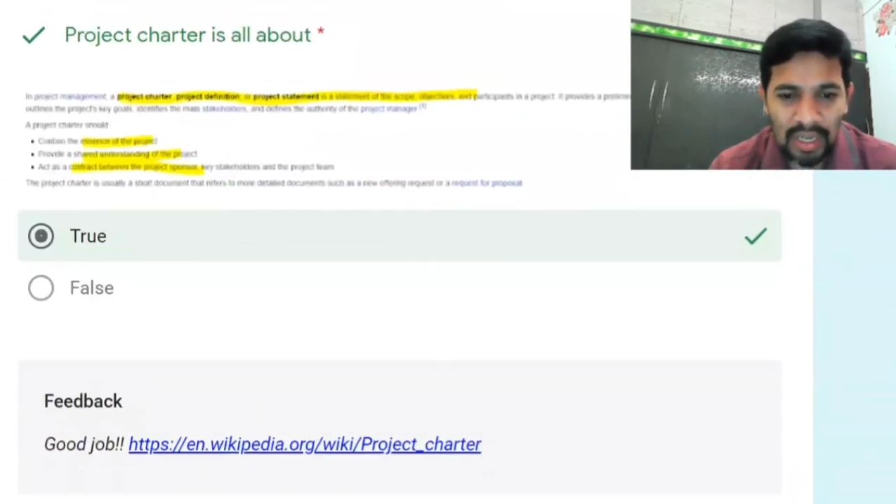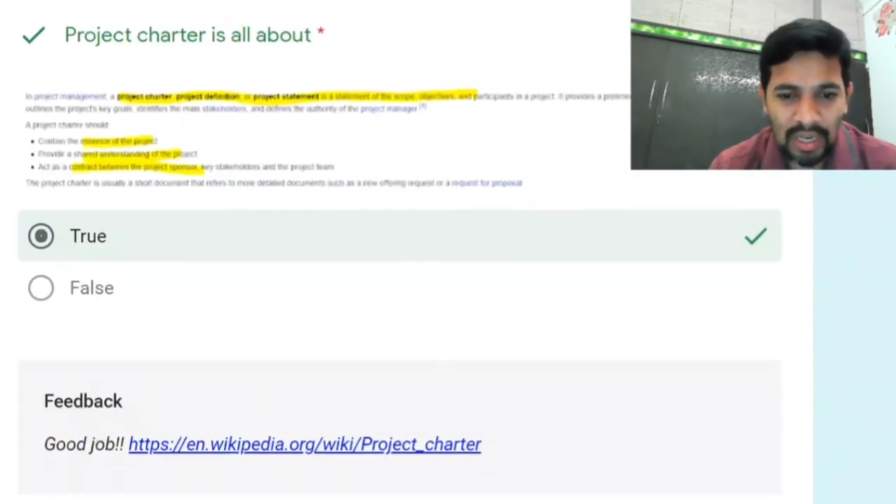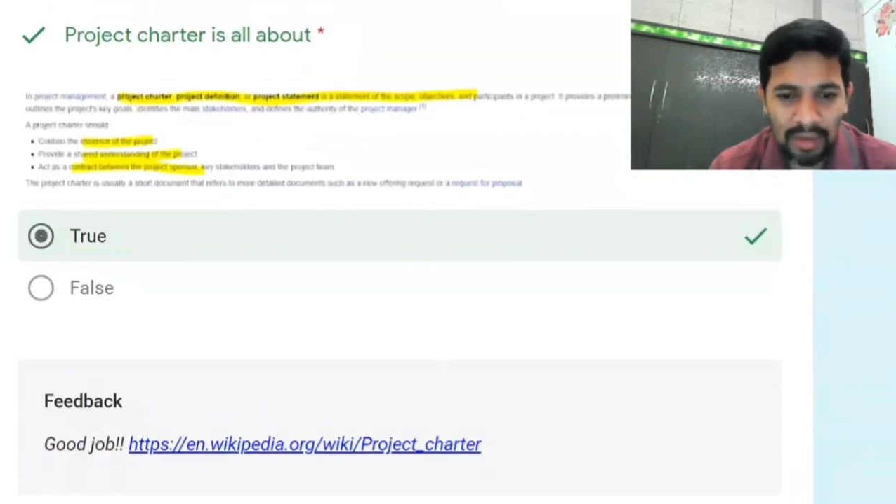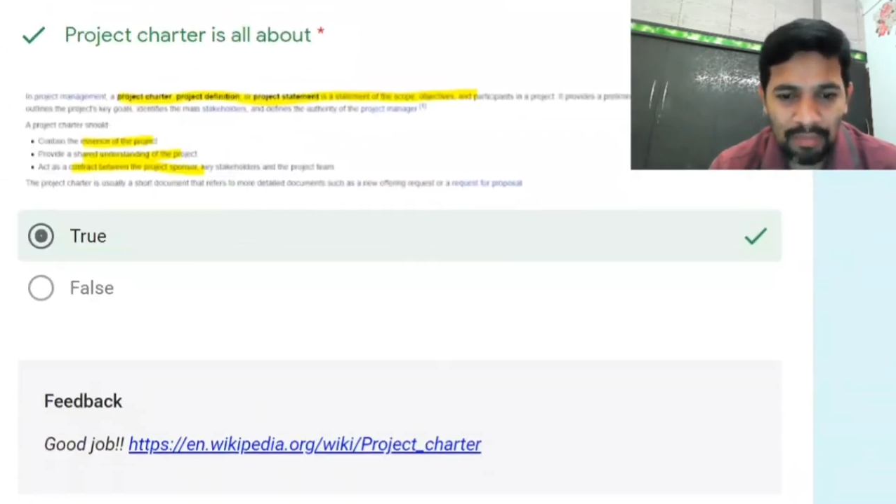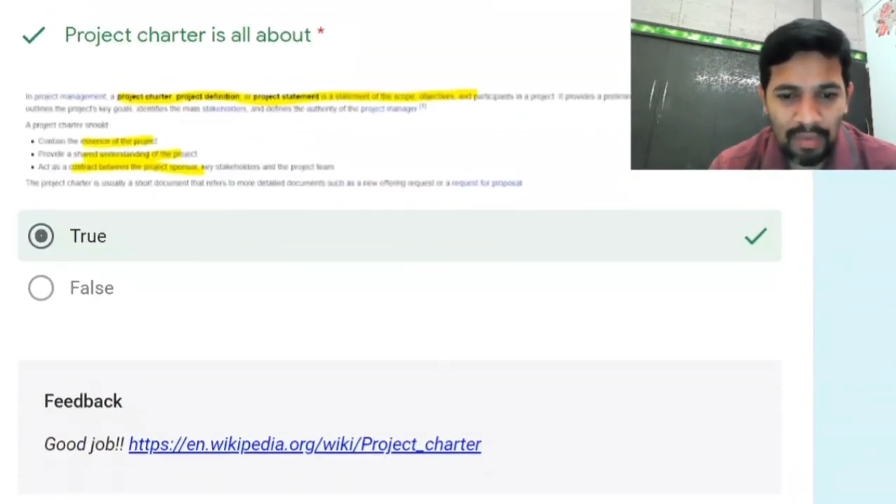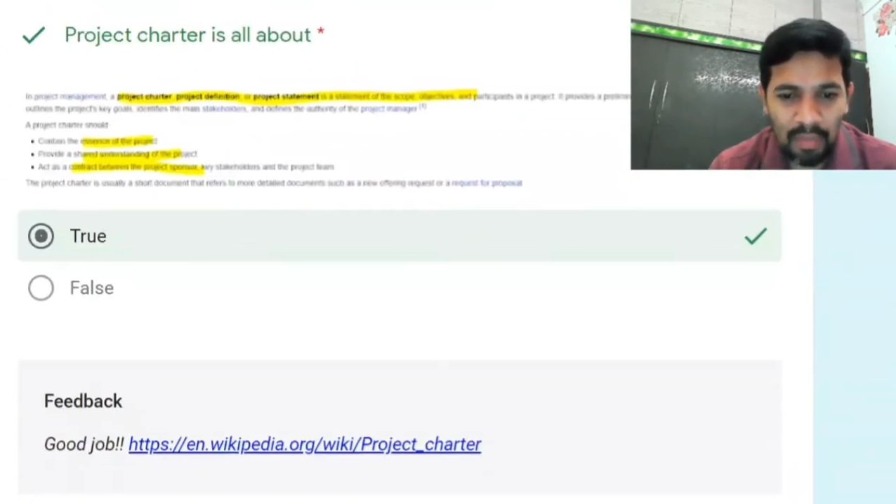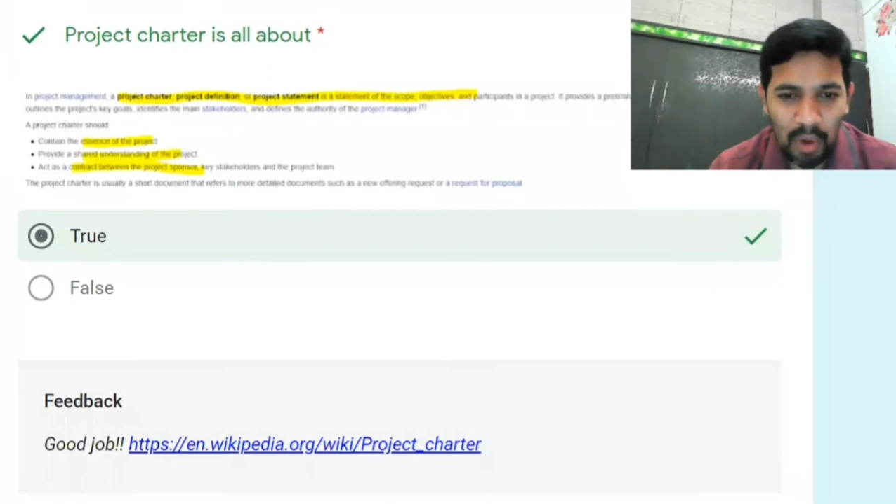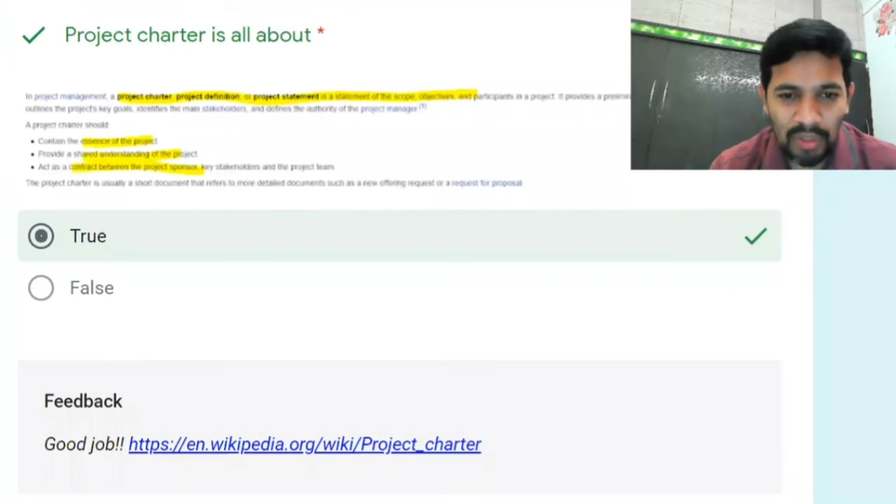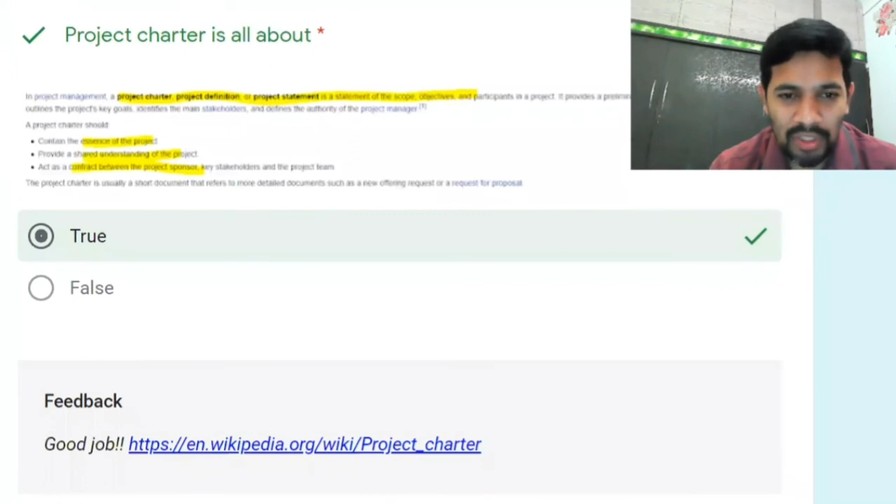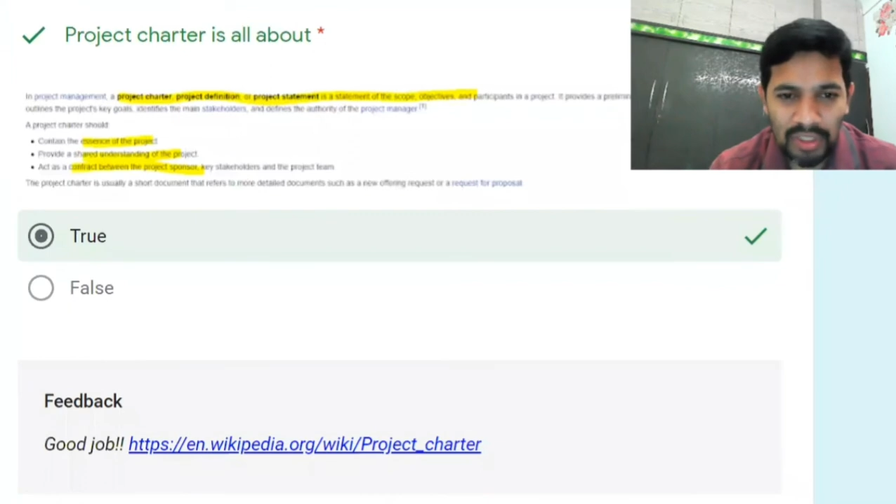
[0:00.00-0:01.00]
the
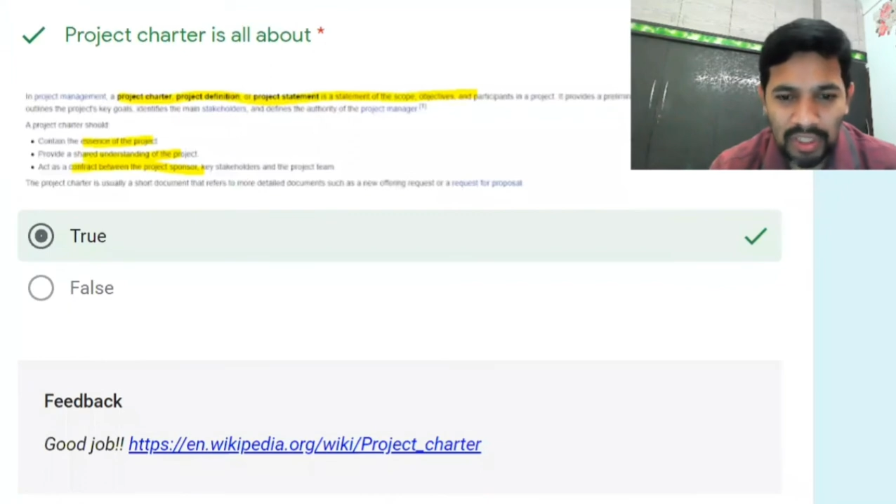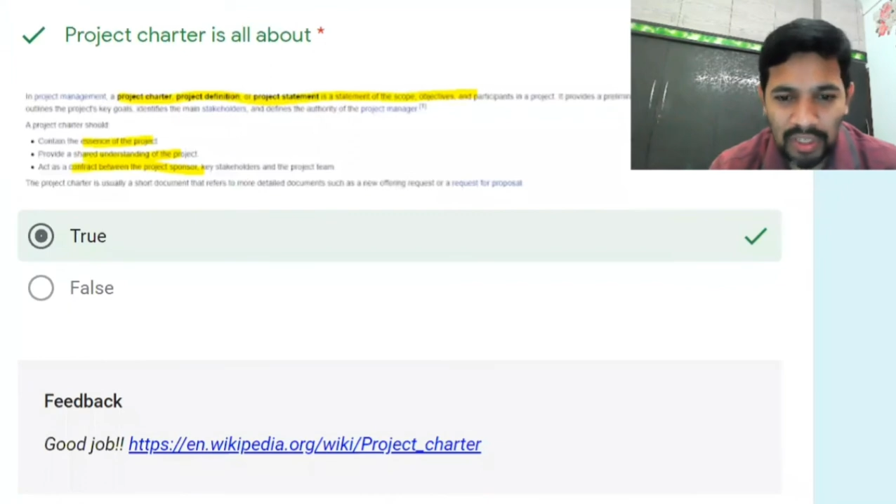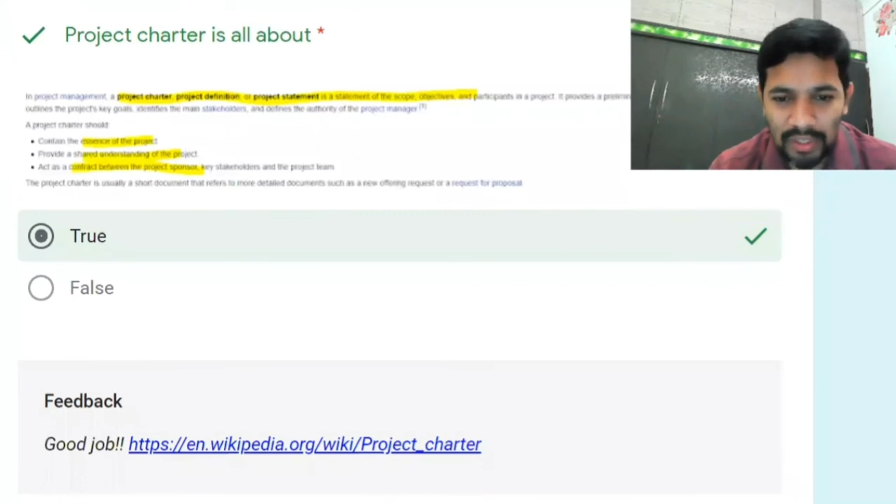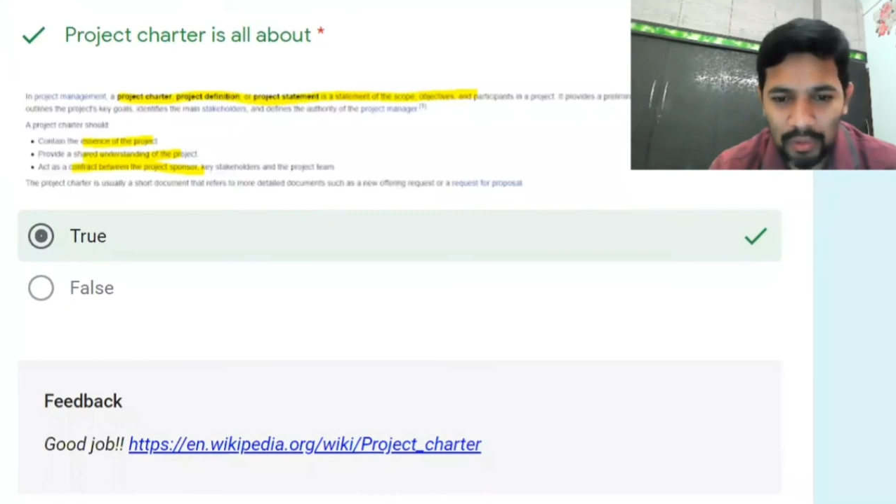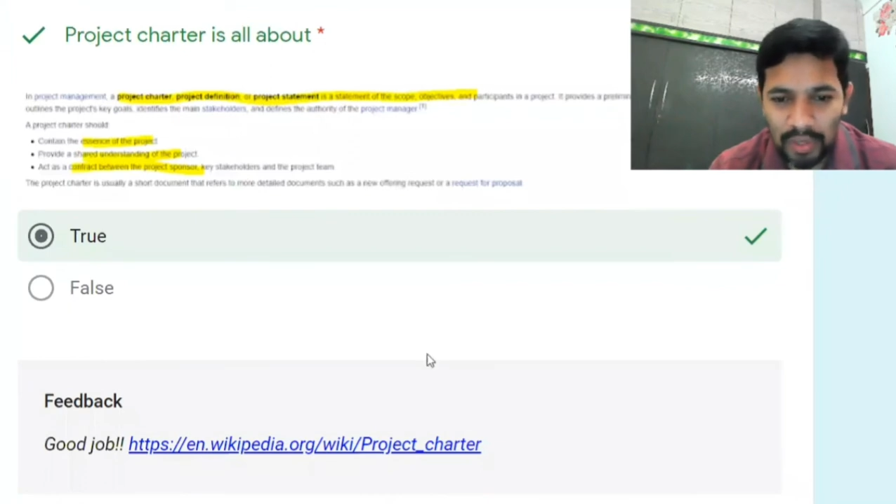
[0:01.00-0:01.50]
project charter,